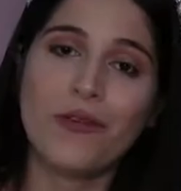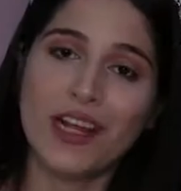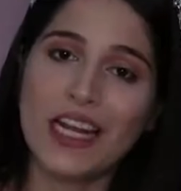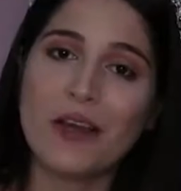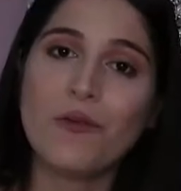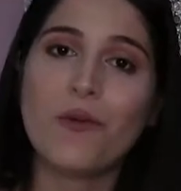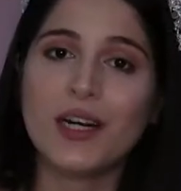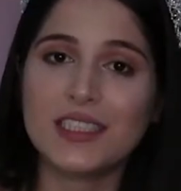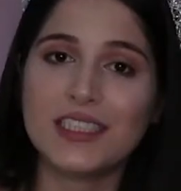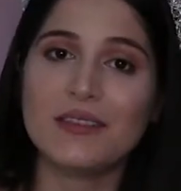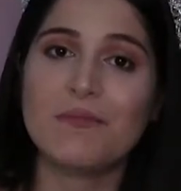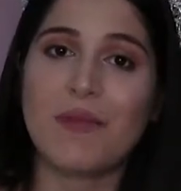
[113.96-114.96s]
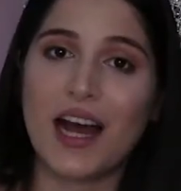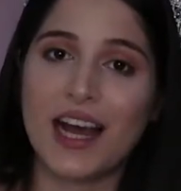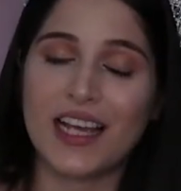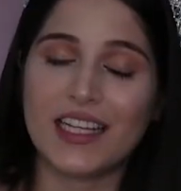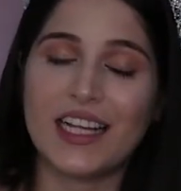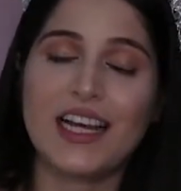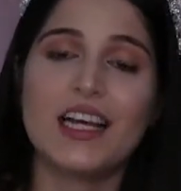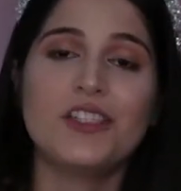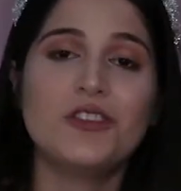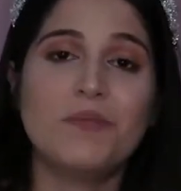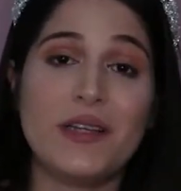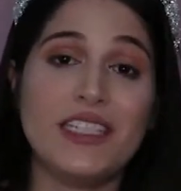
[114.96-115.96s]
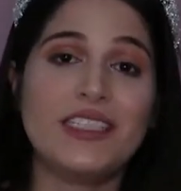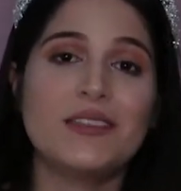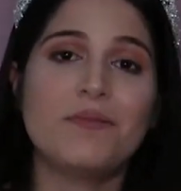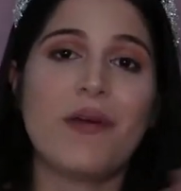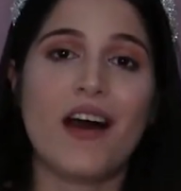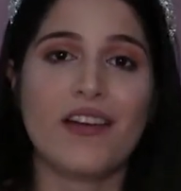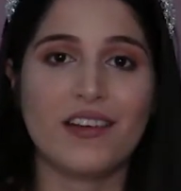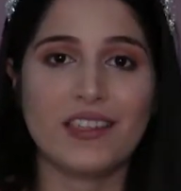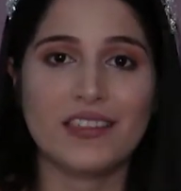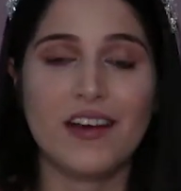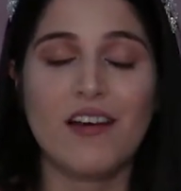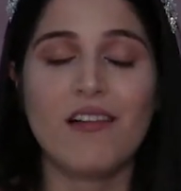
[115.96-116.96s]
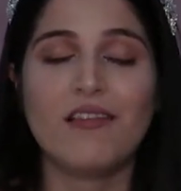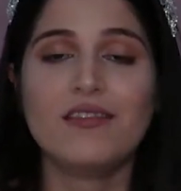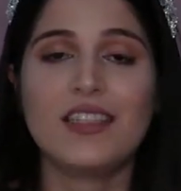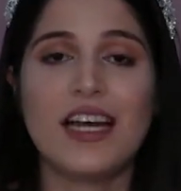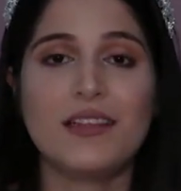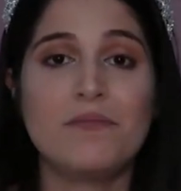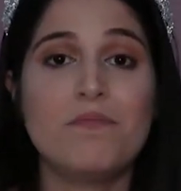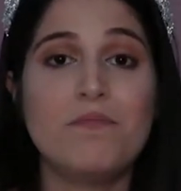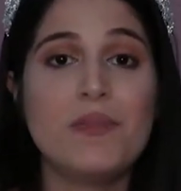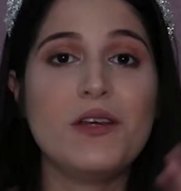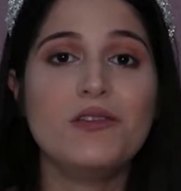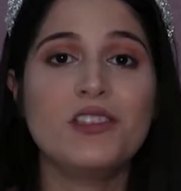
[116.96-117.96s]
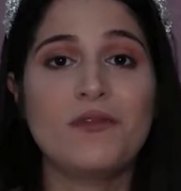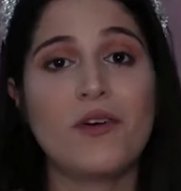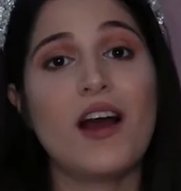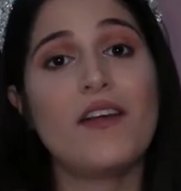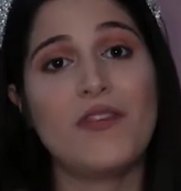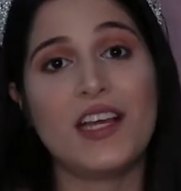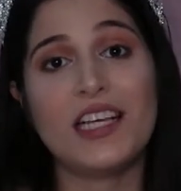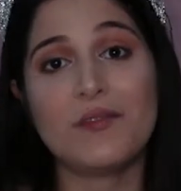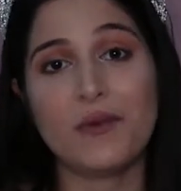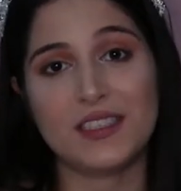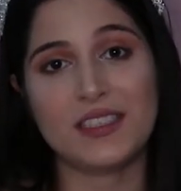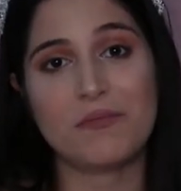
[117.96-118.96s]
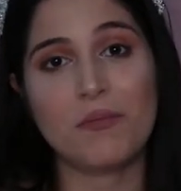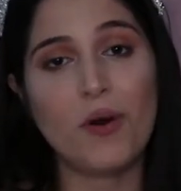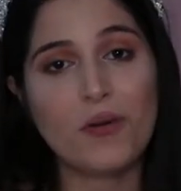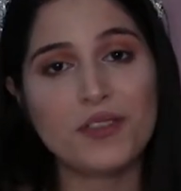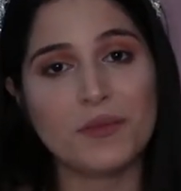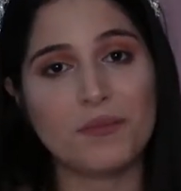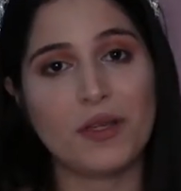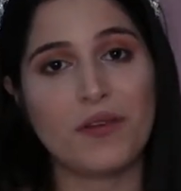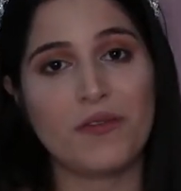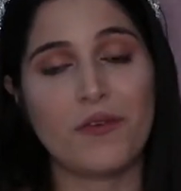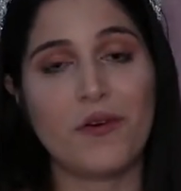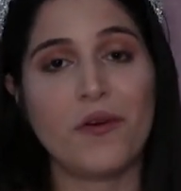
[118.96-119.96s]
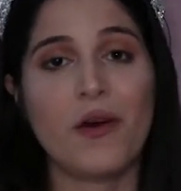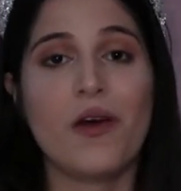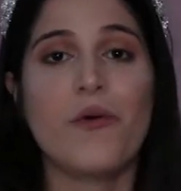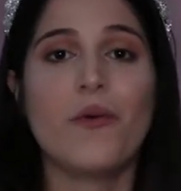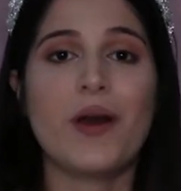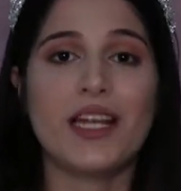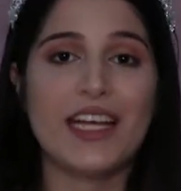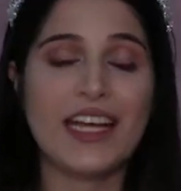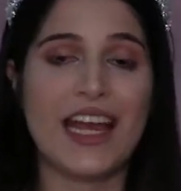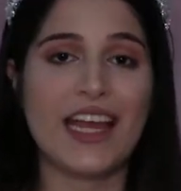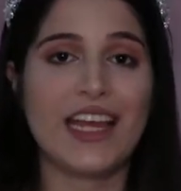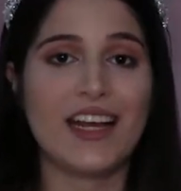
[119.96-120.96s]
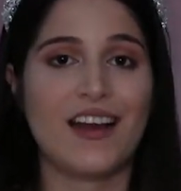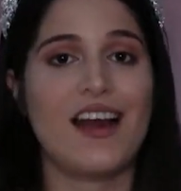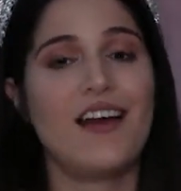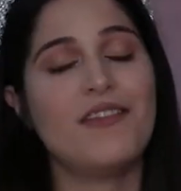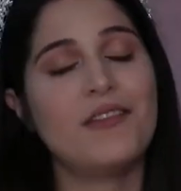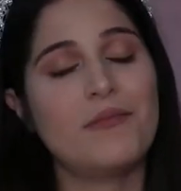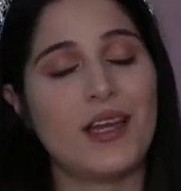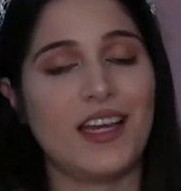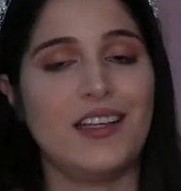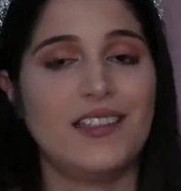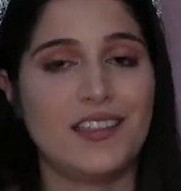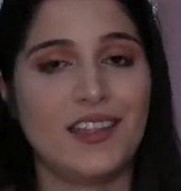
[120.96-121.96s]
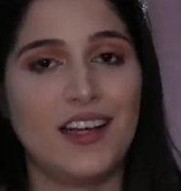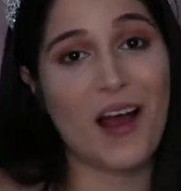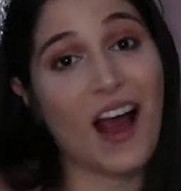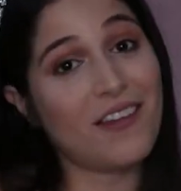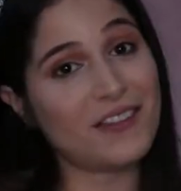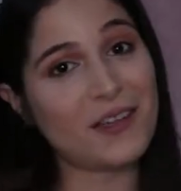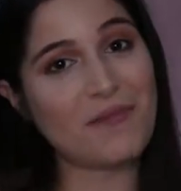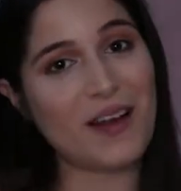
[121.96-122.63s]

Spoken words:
really wanted mine to be inspired on that beautiful, I think it was the most beautiful wedding cake ever made, after